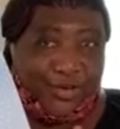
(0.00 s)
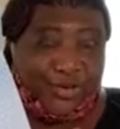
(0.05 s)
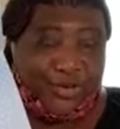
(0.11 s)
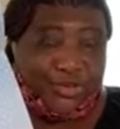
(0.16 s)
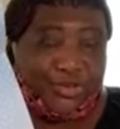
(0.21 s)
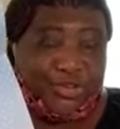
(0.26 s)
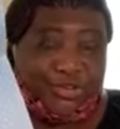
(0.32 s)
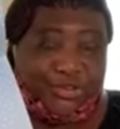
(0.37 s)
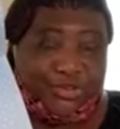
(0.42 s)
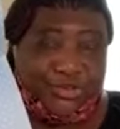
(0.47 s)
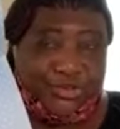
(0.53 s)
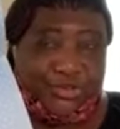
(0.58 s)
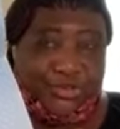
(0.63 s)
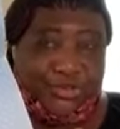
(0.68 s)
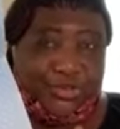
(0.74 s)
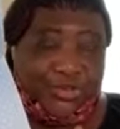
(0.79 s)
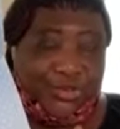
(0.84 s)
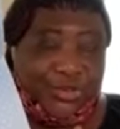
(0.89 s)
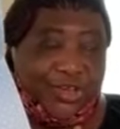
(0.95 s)
culture,
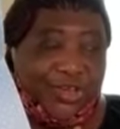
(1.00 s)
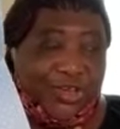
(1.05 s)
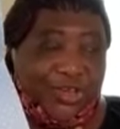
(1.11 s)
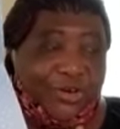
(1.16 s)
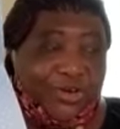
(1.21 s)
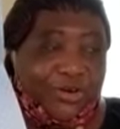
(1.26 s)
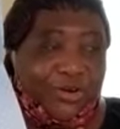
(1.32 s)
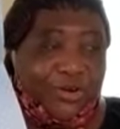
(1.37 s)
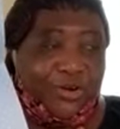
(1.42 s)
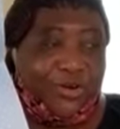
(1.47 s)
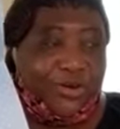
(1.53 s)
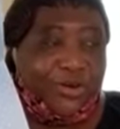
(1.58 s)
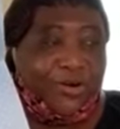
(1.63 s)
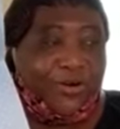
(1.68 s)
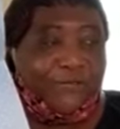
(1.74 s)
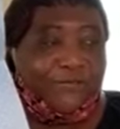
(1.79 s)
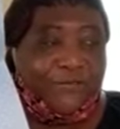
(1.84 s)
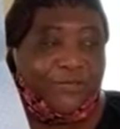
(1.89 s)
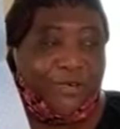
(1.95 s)

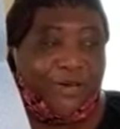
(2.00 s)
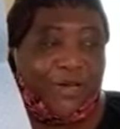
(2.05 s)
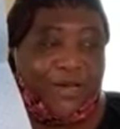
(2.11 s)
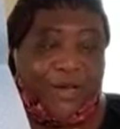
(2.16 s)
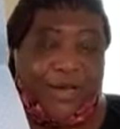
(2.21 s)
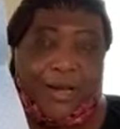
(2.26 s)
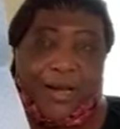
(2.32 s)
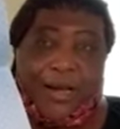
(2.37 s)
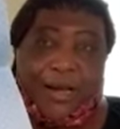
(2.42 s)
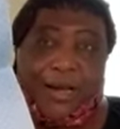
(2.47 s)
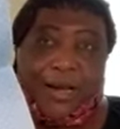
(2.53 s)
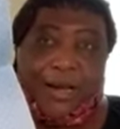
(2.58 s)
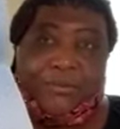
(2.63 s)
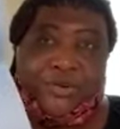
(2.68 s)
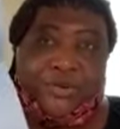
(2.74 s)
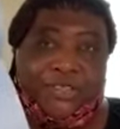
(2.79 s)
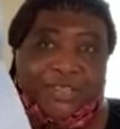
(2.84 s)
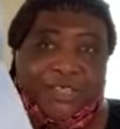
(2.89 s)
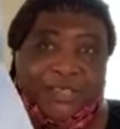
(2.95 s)
love,
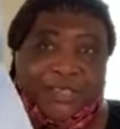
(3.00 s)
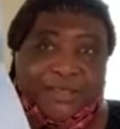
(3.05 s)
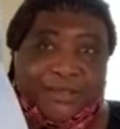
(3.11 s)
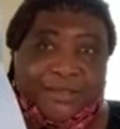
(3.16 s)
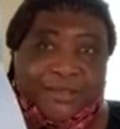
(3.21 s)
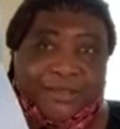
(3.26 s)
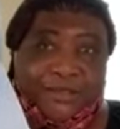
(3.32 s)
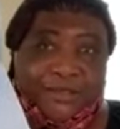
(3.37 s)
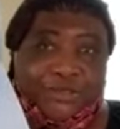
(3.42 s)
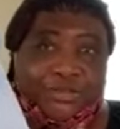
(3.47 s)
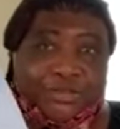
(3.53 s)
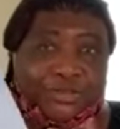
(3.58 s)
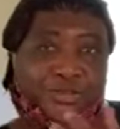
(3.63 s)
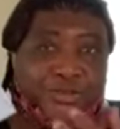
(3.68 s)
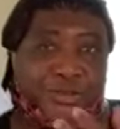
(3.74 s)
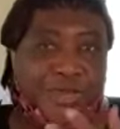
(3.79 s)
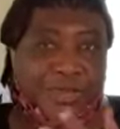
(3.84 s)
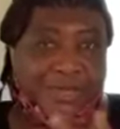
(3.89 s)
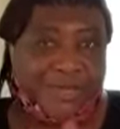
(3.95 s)
harmony,
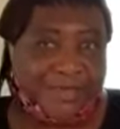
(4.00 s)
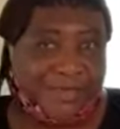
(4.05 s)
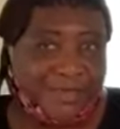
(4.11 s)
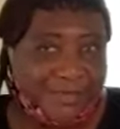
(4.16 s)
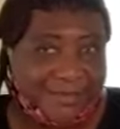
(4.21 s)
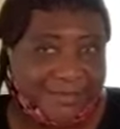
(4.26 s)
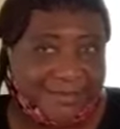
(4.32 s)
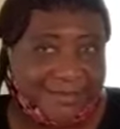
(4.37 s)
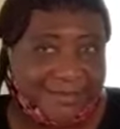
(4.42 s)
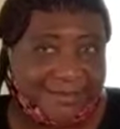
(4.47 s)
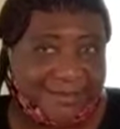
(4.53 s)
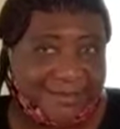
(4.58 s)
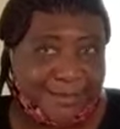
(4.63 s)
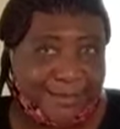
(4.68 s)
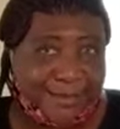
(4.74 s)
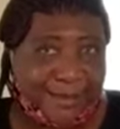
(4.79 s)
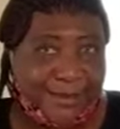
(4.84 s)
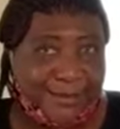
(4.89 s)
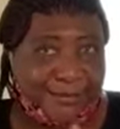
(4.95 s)
togetherness.
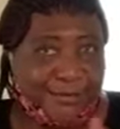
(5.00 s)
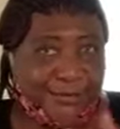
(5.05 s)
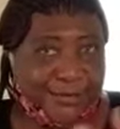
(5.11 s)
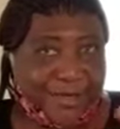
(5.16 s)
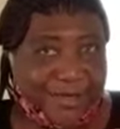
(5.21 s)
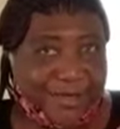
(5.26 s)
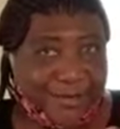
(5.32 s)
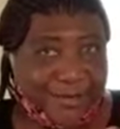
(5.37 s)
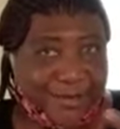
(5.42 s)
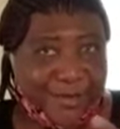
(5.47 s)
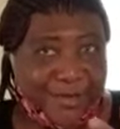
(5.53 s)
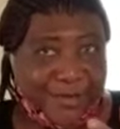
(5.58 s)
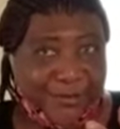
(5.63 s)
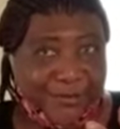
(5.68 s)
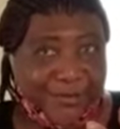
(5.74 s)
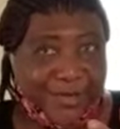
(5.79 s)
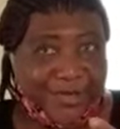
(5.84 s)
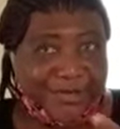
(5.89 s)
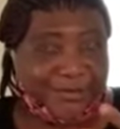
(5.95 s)
As we're here,
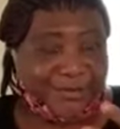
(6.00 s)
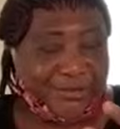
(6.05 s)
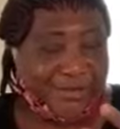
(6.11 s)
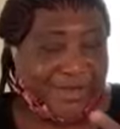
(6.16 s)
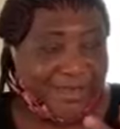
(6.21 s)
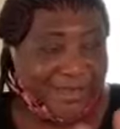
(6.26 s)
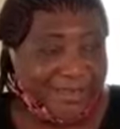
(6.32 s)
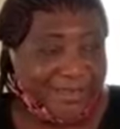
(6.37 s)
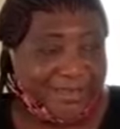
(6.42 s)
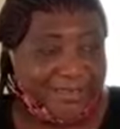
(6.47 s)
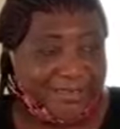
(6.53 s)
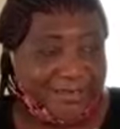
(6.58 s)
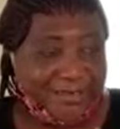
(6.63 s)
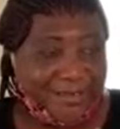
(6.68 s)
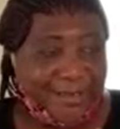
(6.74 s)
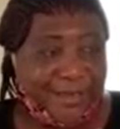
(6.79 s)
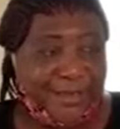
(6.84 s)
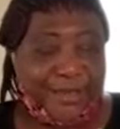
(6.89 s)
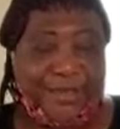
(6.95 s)
we are together,
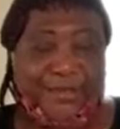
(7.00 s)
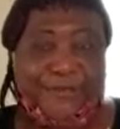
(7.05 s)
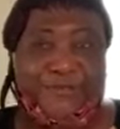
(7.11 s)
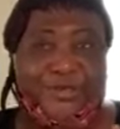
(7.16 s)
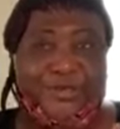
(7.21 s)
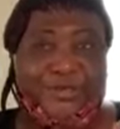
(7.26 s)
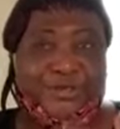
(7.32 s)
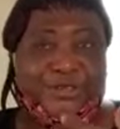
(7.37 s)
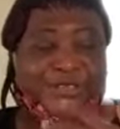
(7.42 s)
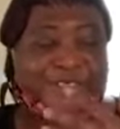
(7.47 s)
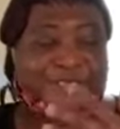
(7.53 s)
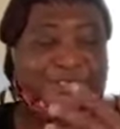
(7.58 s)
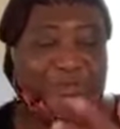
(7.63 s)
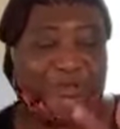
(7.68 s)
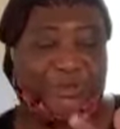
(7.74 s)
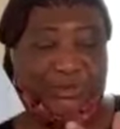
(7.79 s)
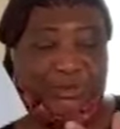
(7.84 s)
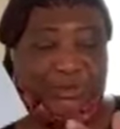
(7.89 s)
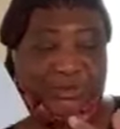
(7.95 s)
even though it's
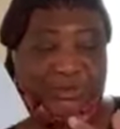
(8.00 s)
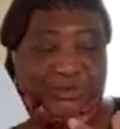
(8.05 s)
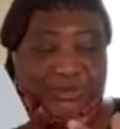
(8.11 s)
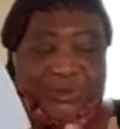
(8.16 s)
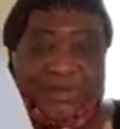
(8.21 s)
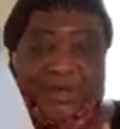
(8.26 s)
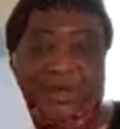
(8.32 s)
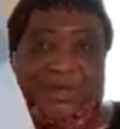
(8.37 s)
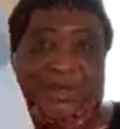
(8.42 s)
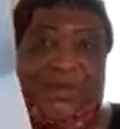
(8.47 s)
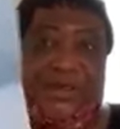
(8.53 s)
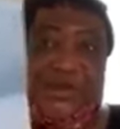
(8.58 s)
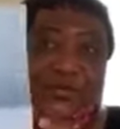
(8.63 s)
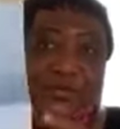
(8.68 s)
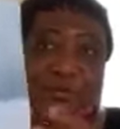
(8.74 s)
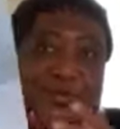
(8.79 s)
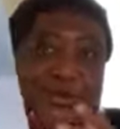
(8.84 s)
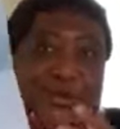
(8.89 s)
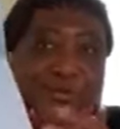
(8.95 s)
Zoom,
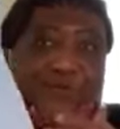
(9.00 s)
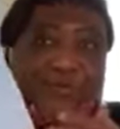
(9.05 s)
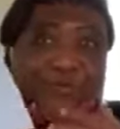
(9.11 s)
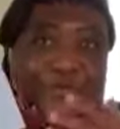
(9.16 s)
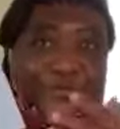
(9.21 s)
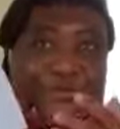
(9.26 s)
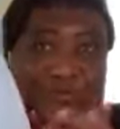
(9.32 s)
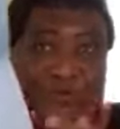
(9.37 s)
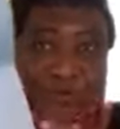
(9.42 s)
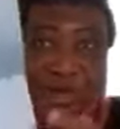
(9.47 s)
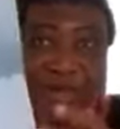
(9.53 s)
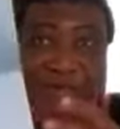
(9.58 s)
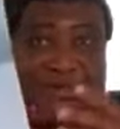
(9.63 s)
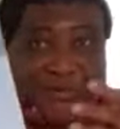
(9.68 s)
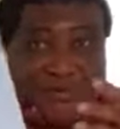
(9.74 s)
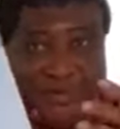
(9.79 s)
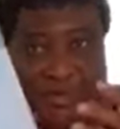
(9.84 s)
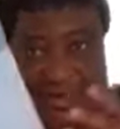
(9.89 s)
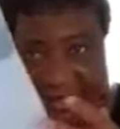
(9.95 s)
but we are
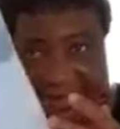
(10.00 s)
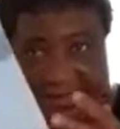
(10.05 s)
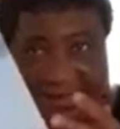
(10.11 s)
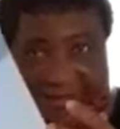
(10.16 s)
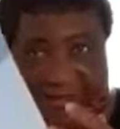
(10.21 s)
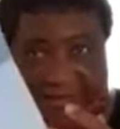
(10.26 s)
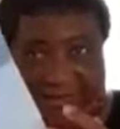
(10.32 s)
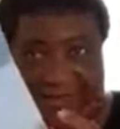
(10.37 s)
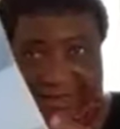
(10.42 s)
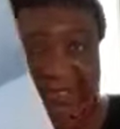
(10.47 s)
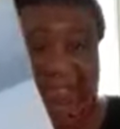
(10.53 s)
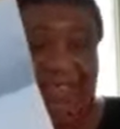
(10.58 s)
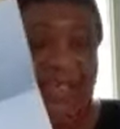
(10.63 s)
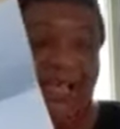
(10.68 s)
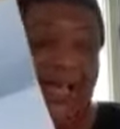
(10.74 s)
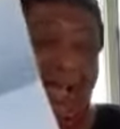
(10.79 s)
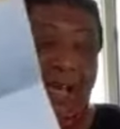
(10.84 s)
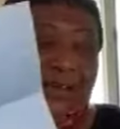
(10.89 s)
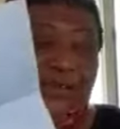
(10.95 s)
together.
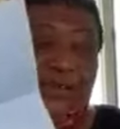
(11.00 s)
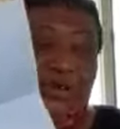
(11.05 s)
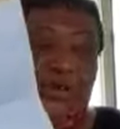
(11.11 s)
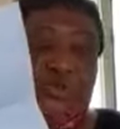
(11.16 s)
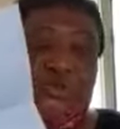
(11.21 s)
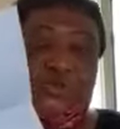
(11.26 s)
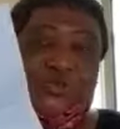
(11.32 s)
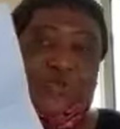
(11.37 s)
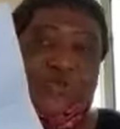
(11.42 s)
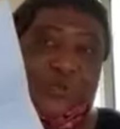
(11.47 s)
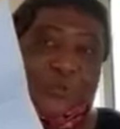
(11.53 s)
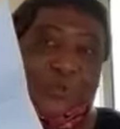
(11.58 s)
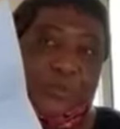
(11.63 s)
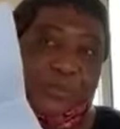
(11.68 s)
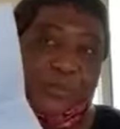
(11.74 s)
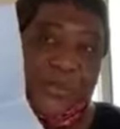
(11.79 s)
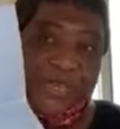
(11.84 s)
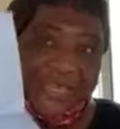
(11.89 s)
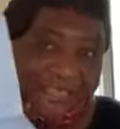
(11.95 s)
And also for
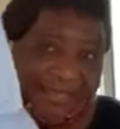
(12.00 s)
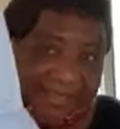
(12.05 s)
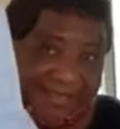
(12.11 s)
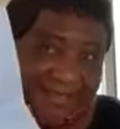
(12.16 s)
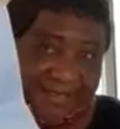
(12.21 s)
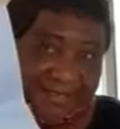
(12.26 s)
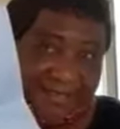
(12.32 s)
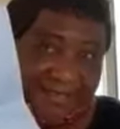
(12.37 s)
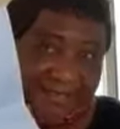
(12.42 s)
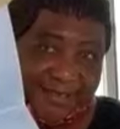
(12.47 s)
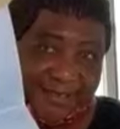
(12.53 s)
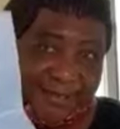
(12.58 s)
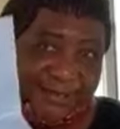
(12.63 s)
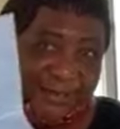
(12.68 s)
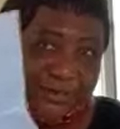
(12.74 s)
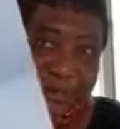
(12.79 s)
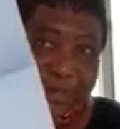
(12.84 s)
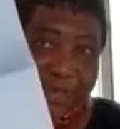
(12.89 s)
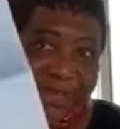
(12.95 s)
peace.
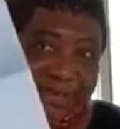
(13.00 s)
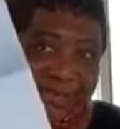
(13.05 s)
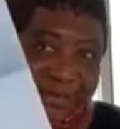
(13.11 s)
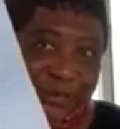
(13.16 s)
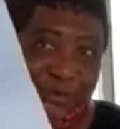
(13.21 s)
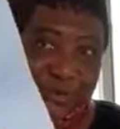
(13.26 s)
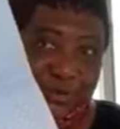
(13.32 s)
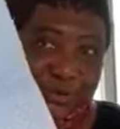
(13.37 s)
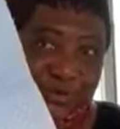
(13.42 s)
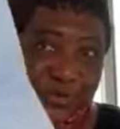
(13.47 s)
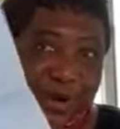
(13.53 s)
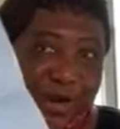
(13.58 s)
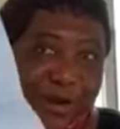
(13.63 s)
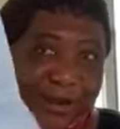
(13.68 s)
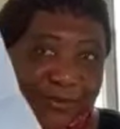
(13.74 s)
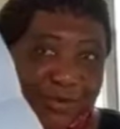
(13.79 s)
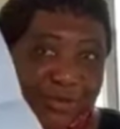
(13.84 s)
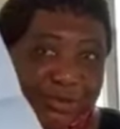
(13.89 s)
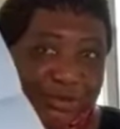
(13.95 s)
So that's why
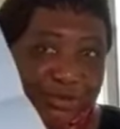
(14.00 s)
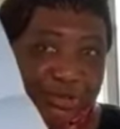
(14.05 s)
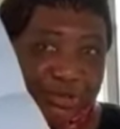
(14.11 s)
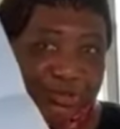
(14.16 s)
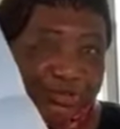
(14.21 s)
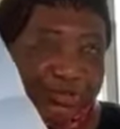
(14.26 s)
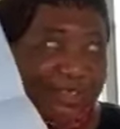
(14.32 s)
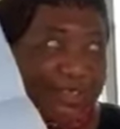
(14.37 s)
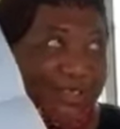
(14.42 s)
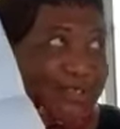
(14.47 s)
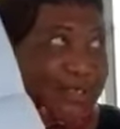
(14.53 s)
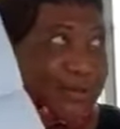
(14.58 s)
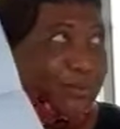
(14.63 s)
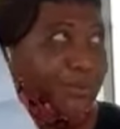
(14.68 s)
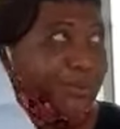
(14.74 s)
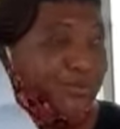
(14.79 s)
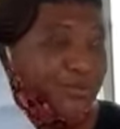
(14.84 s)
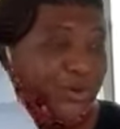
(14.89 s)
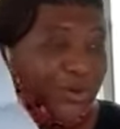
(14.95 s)
I'm going to use this, the
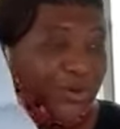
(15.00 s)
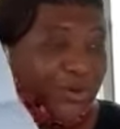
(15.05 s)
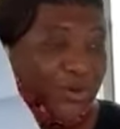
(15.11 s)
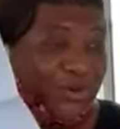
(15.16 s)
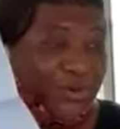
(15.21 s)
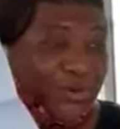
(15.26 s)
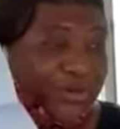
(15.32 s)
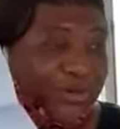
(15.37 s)
blue color.